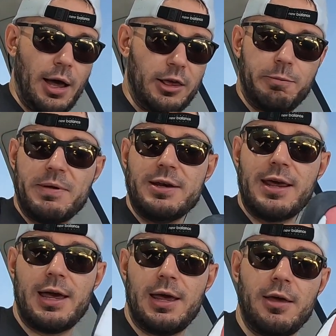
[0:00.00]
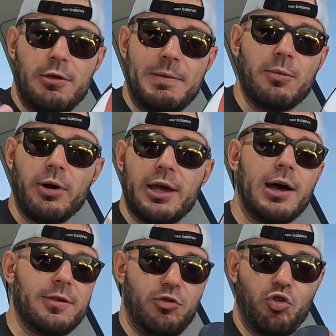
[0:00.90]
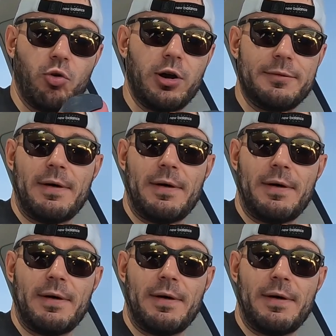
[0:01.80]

Speed day, speed workouts, sure,